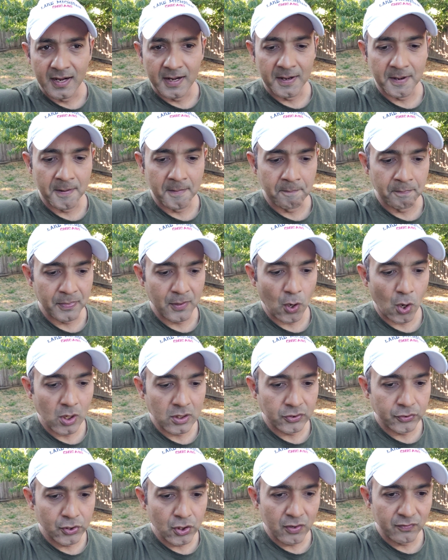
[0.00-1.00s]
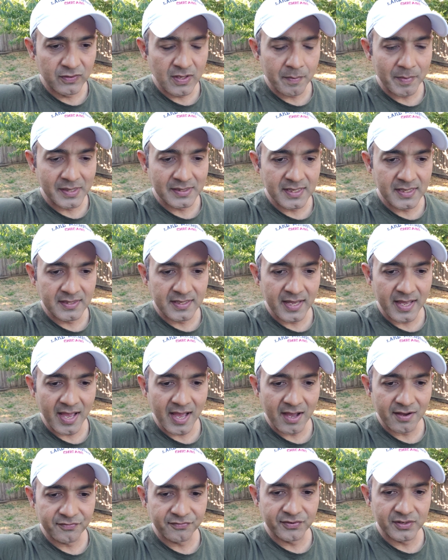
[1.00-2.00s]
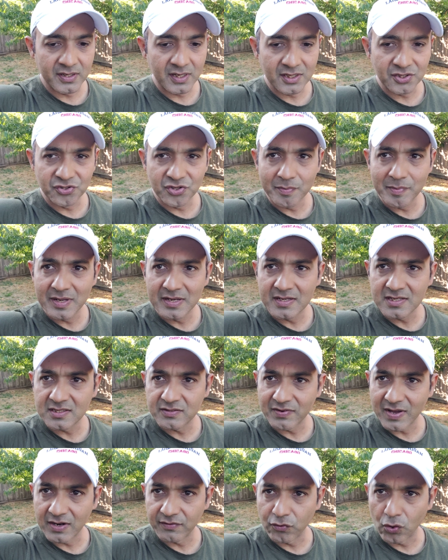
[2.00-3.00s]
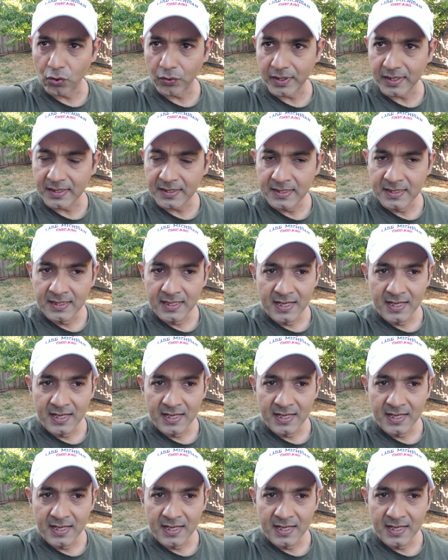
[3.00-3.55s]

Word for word: Um, all three of them, I think they have a, uh, a tremendous fan following.